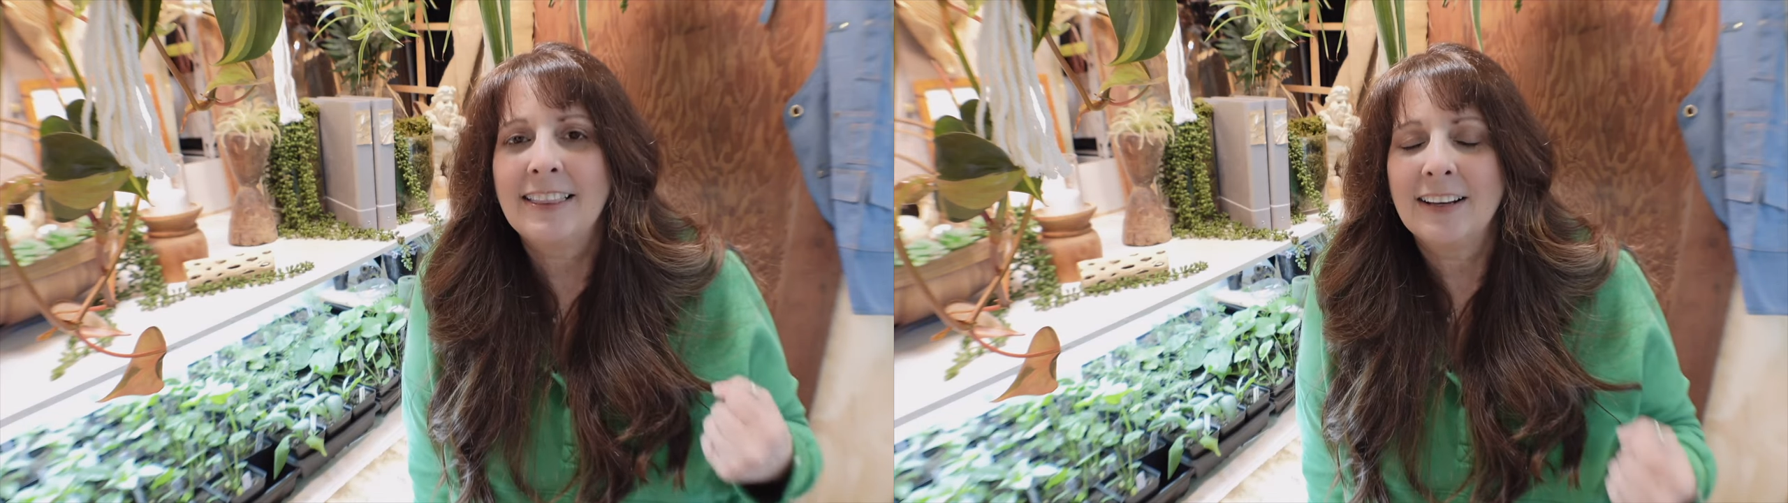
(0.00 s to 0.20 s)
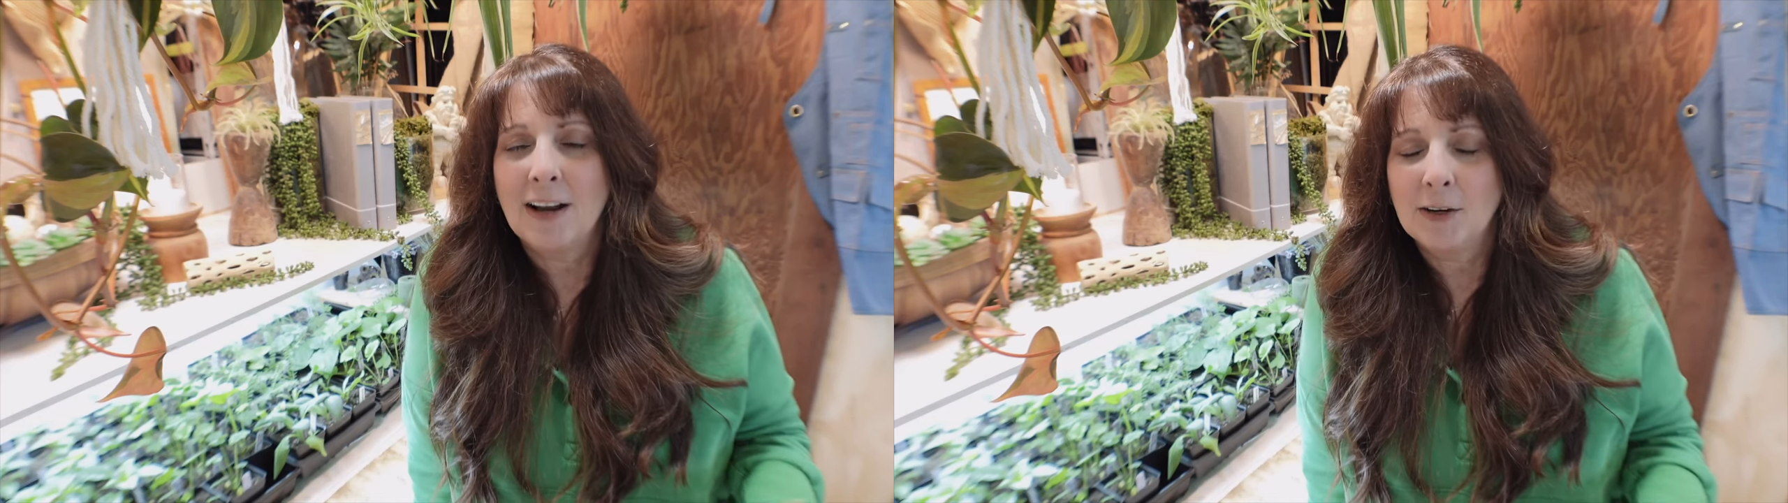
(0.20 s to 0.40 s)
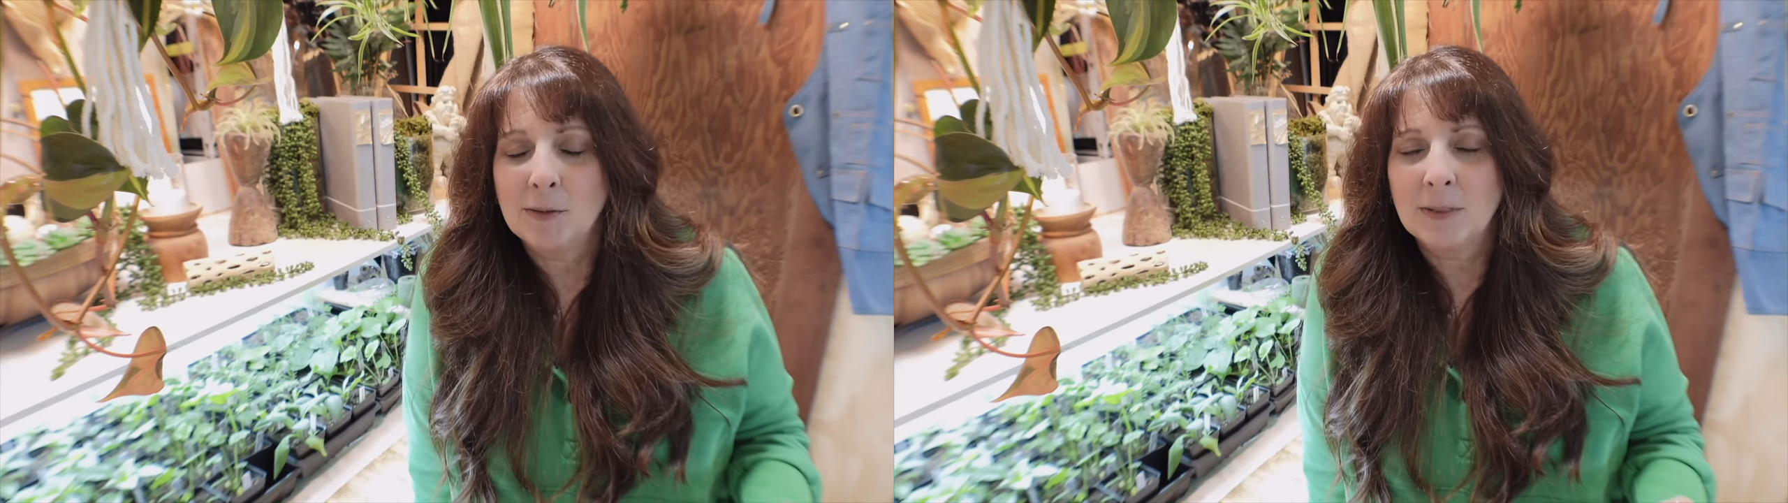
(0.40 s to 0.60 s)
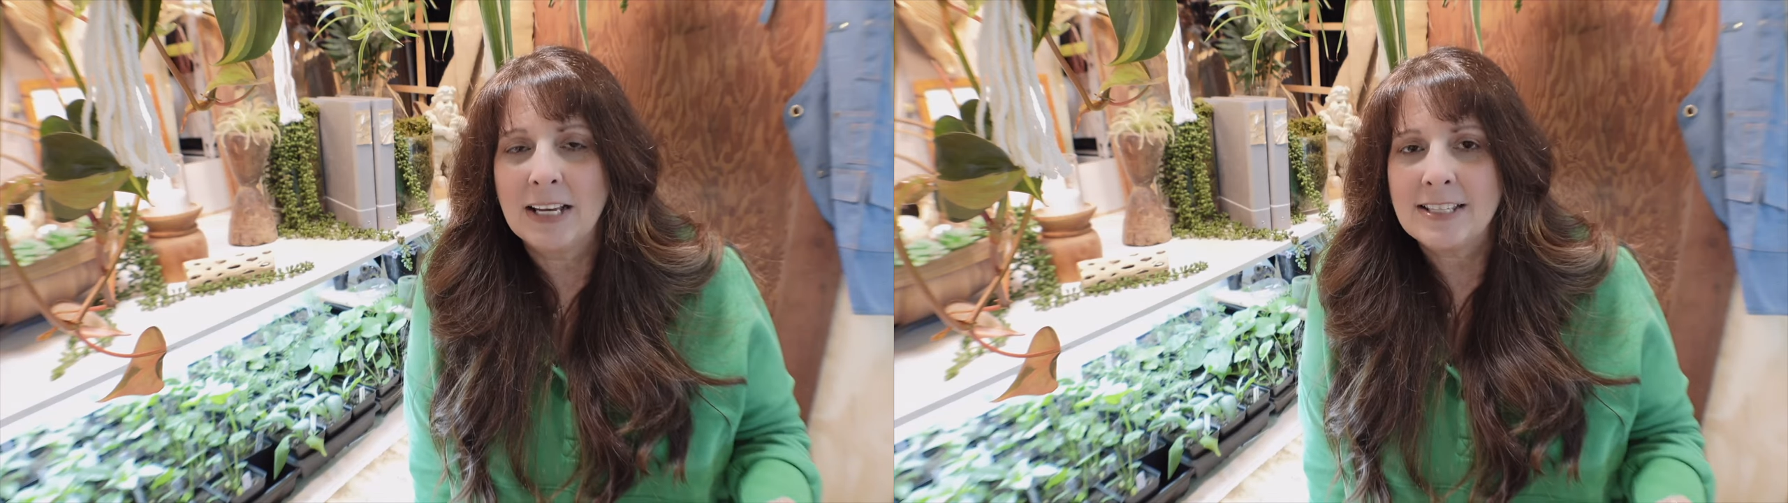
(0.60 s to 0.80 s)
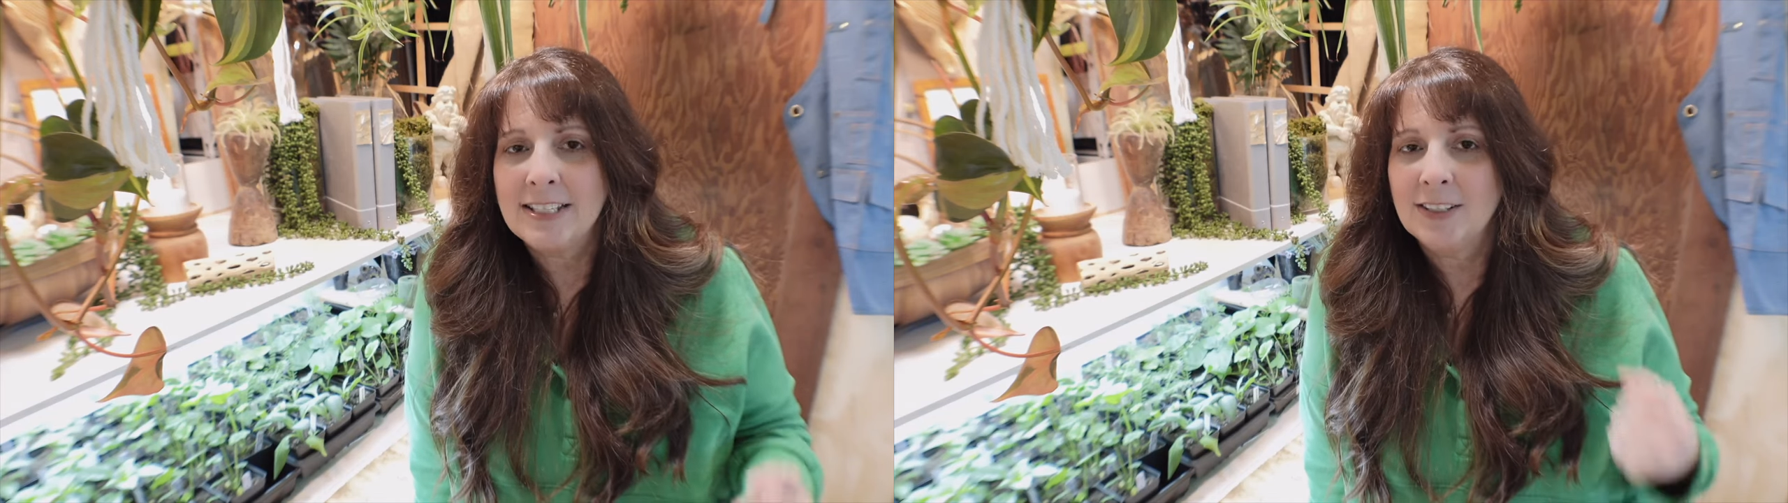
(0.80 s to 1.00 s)
that I grew
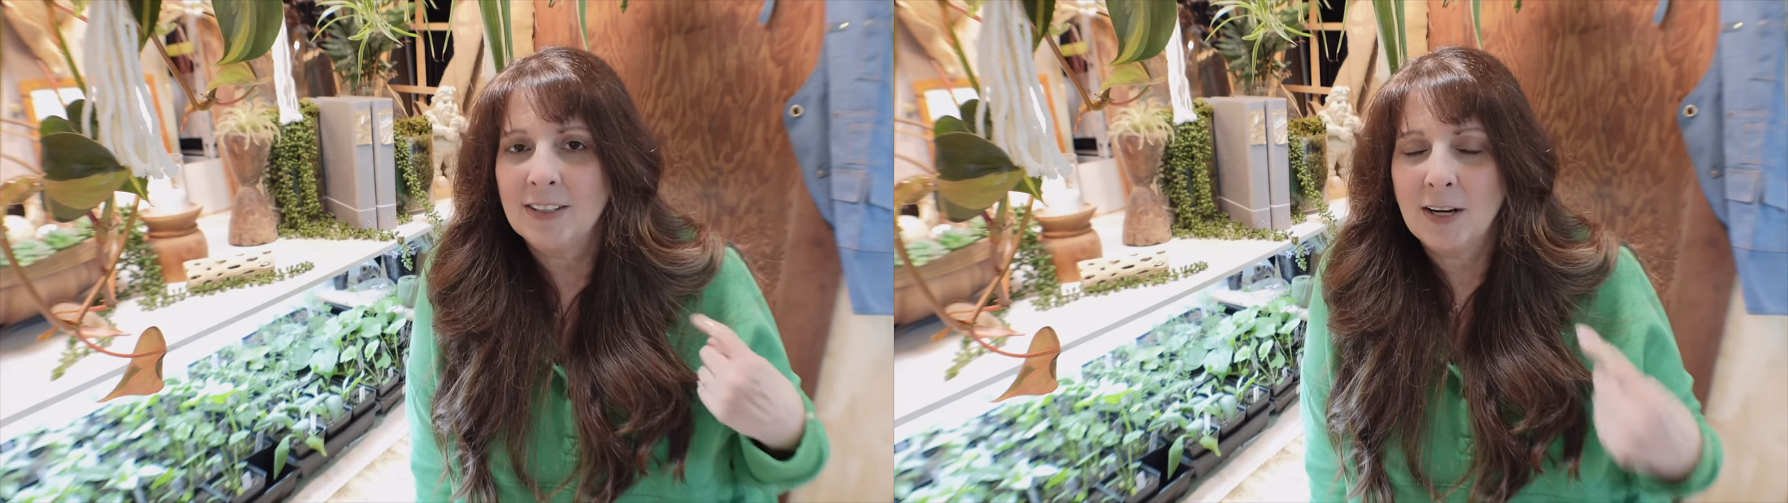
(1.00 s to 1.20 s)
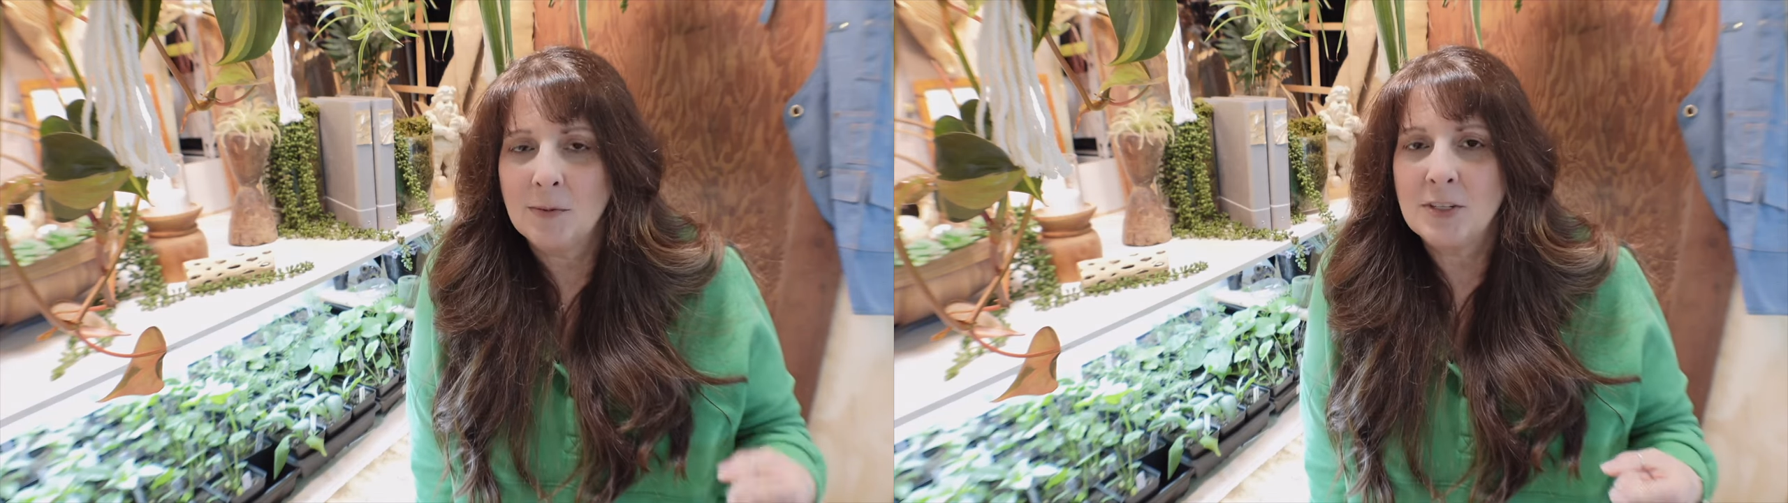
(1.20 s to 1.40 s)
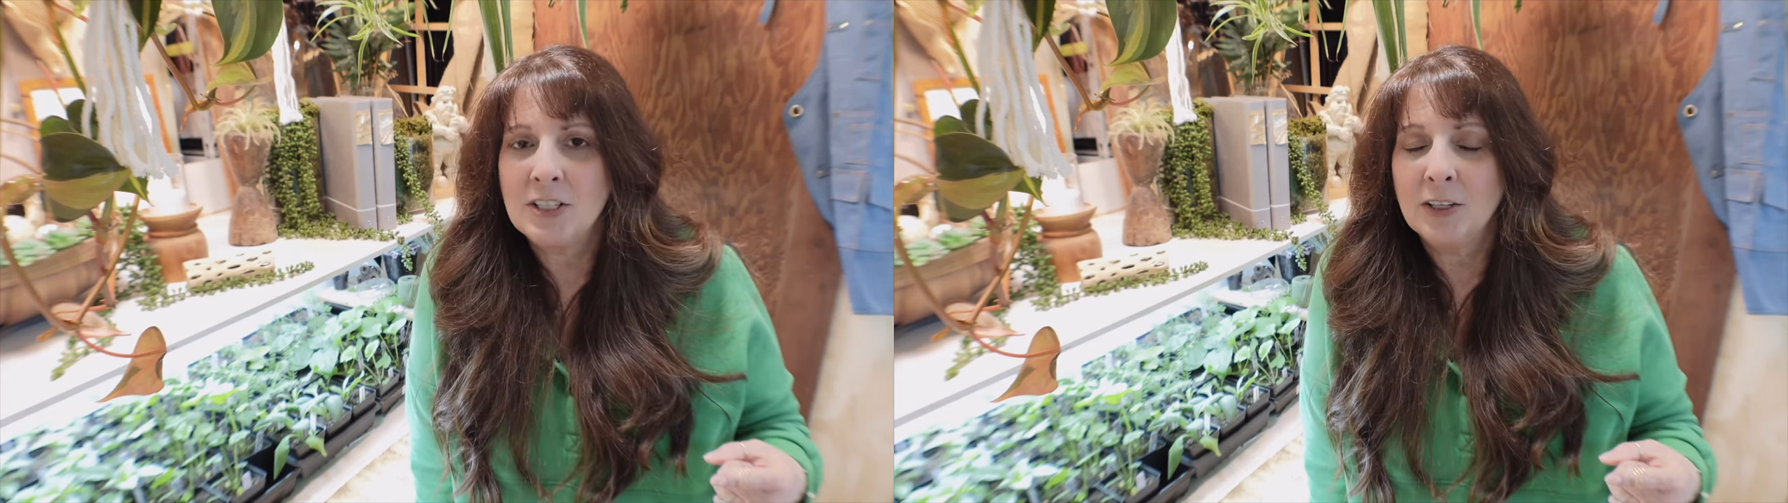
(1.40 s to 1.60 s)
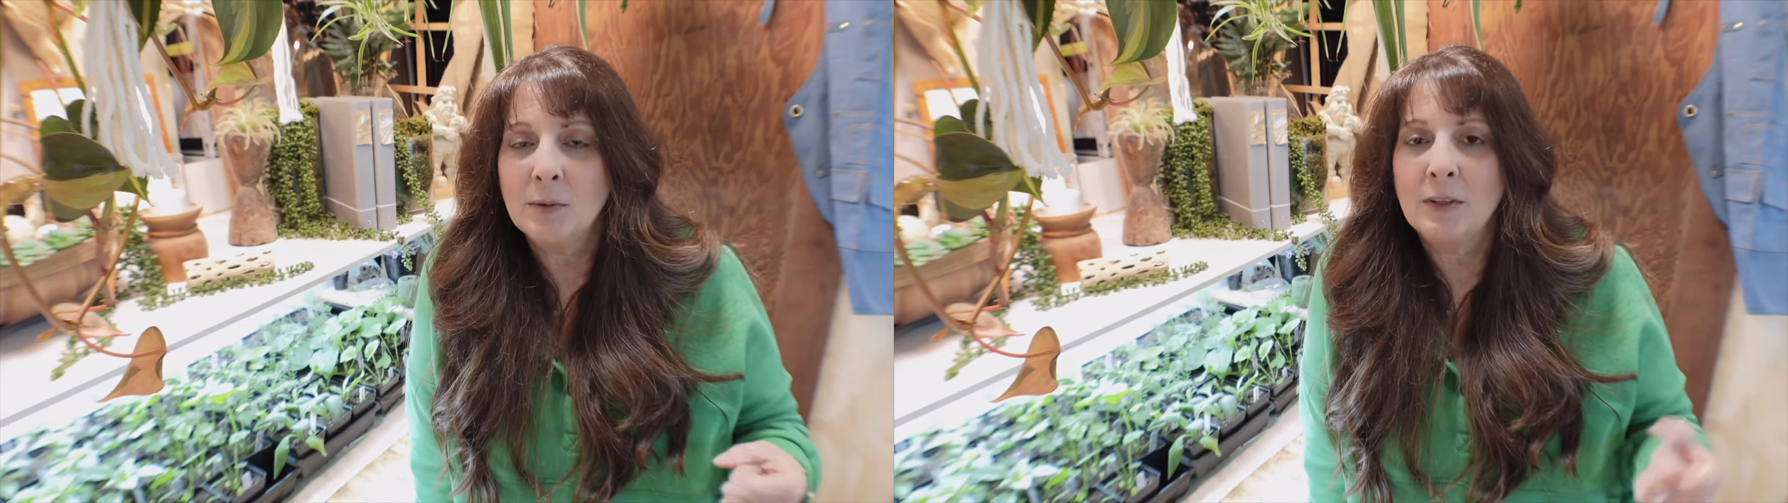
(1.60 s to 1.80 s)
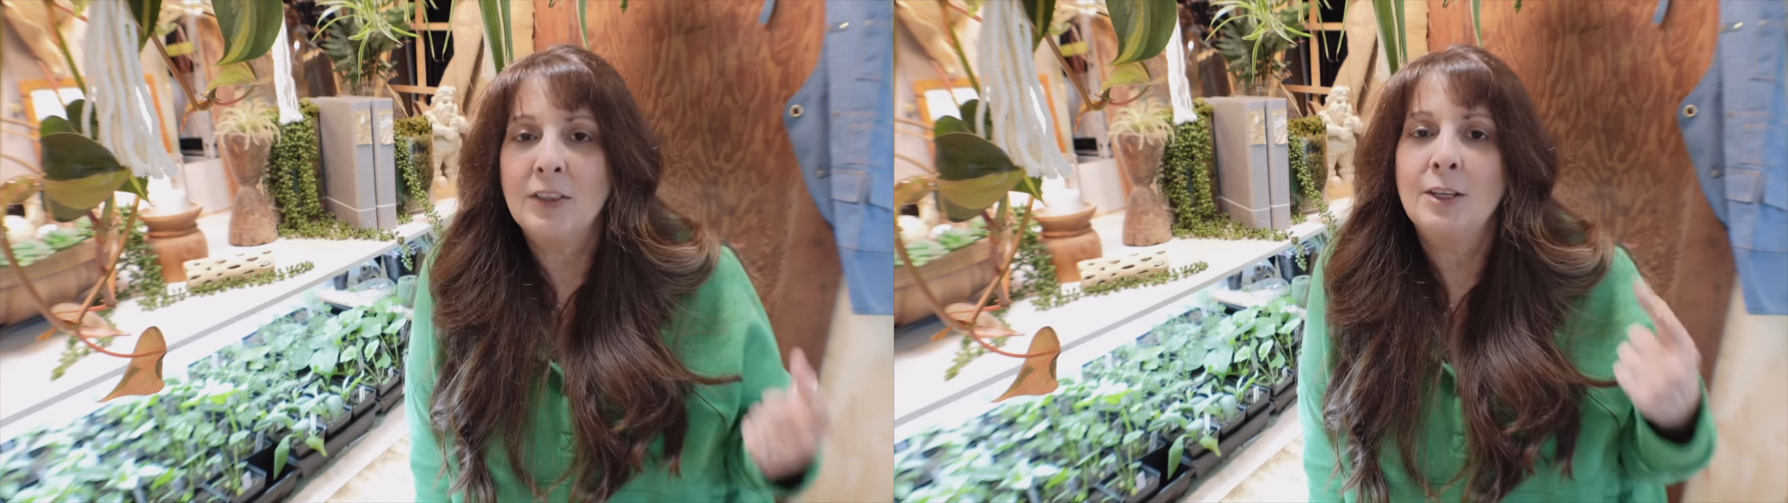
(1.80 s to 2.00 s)
last year that I will share with